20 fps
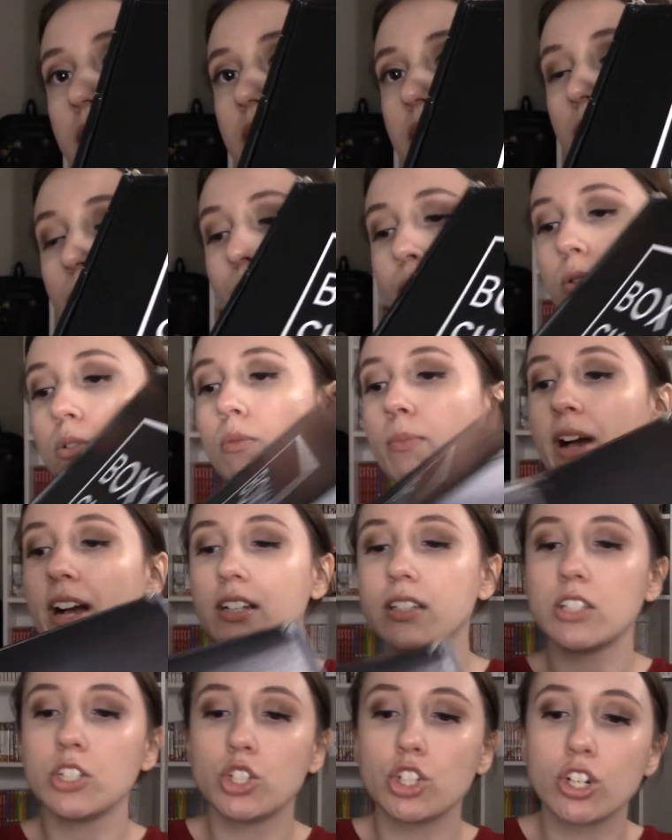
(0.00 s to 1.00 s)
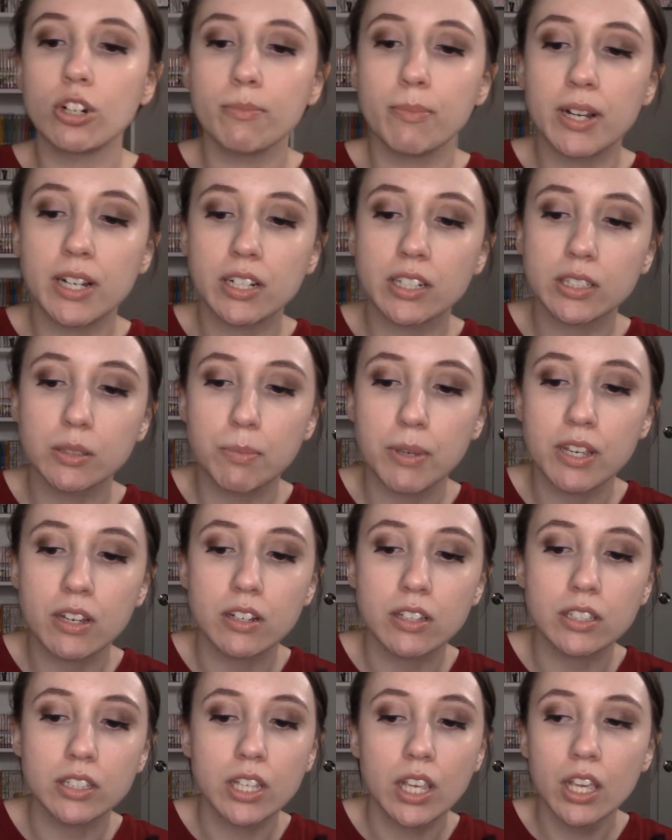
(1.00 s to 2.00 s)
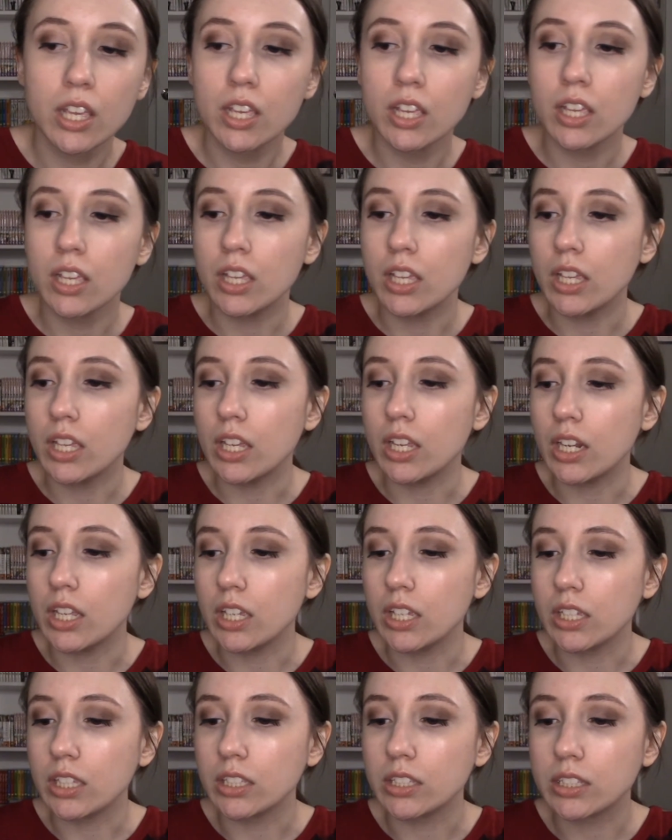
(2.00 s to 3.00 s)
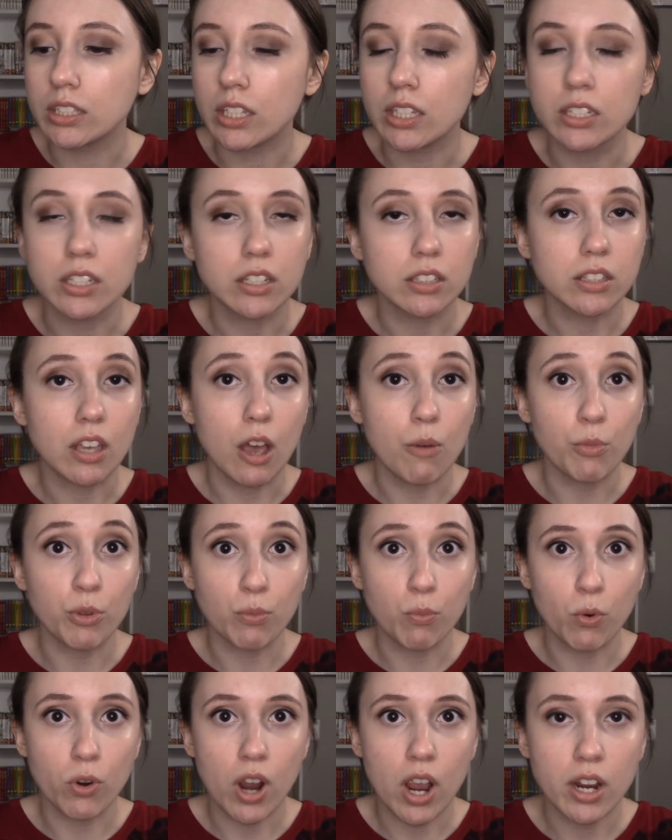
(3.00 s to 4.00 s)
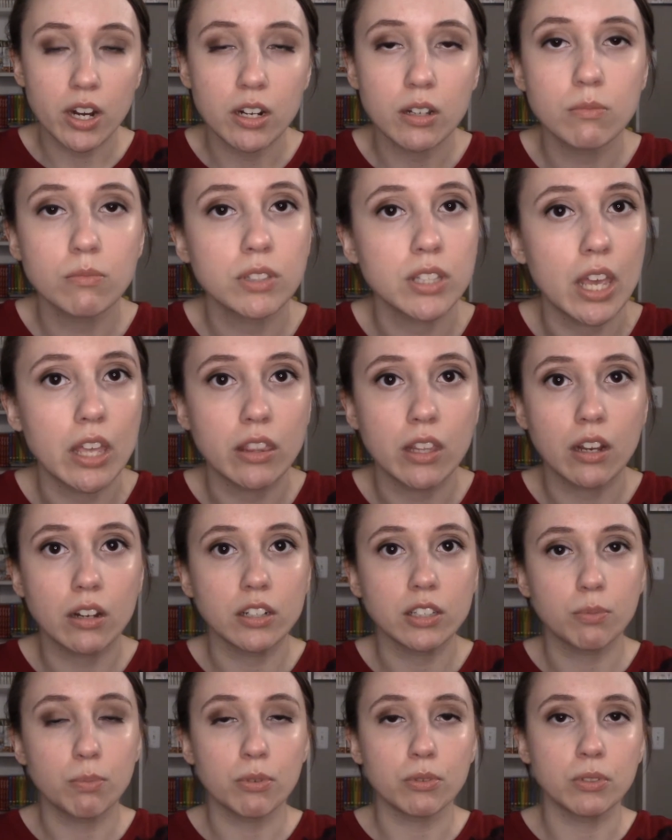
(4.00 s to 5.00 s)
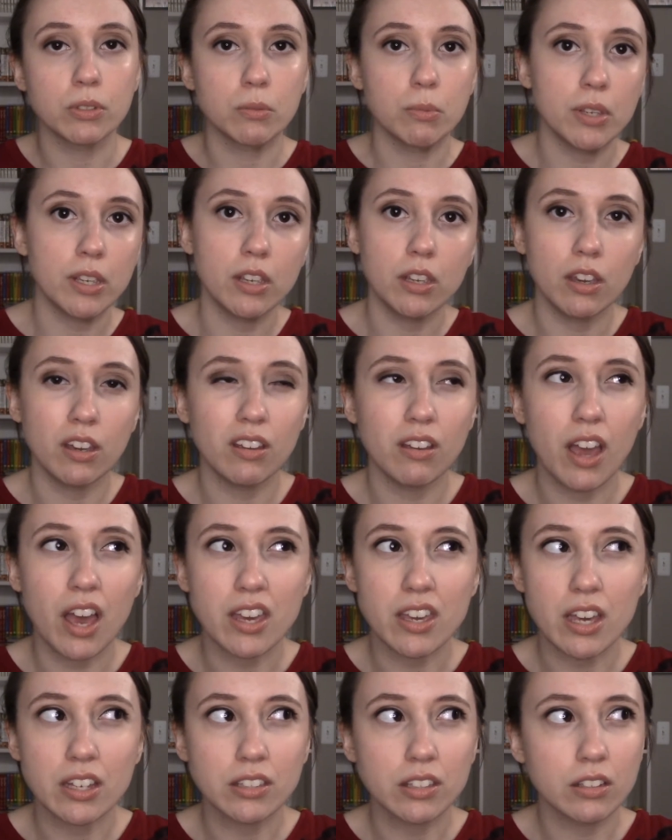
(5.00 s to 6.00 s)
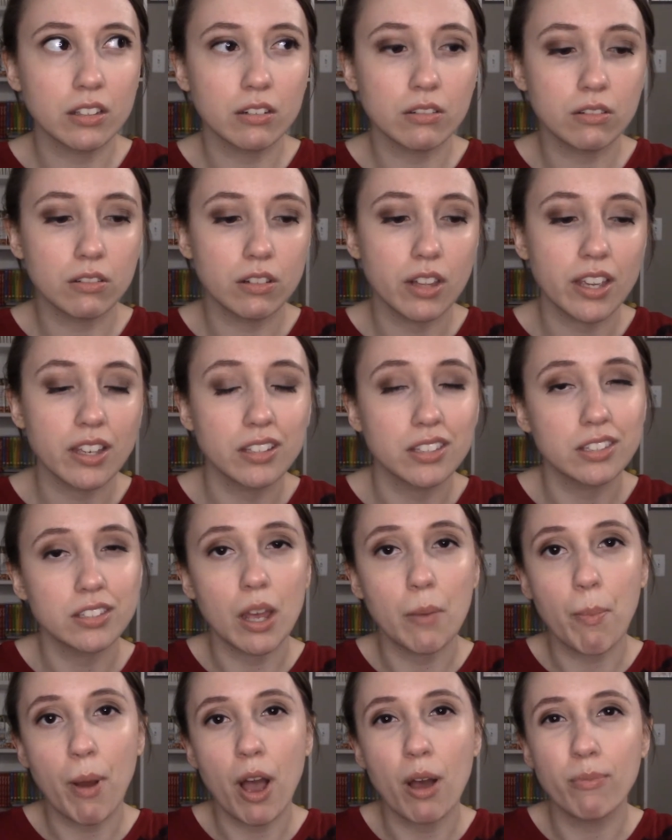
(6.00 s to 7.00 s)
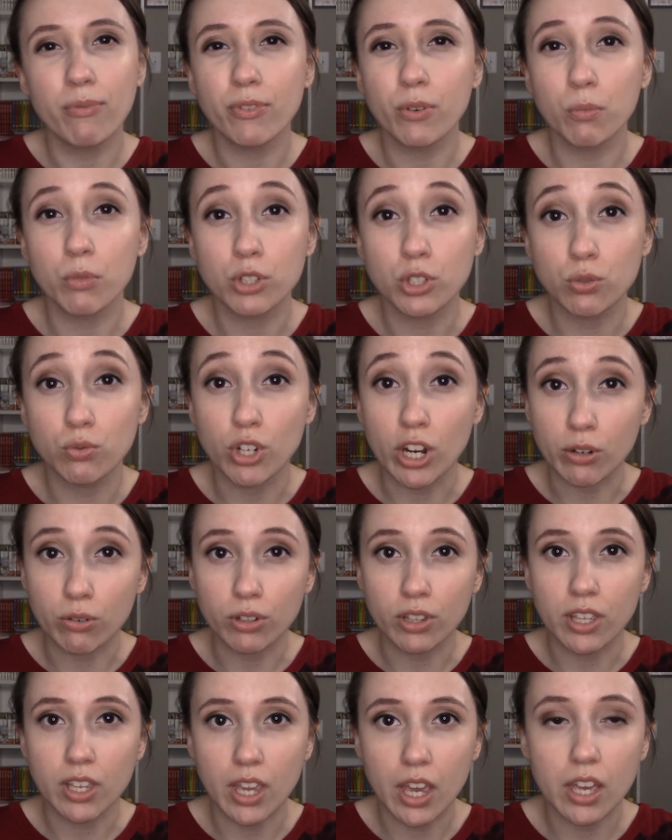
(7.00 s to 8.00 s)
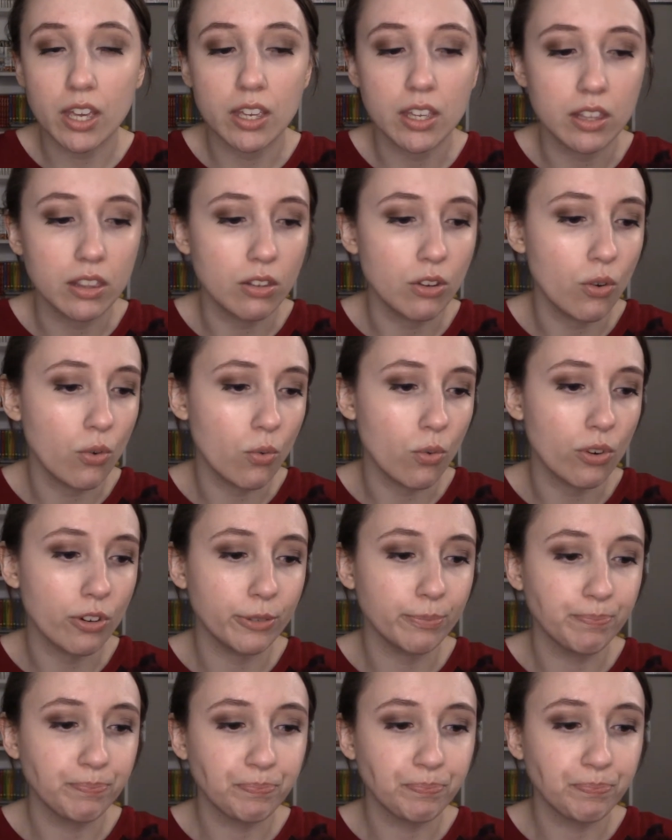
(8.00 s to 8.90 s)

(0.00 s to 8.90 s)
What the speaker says: typical Boxycharm box because it does come with more items, and they are supposed to be, I guess, a little like a step up from what you generally get in your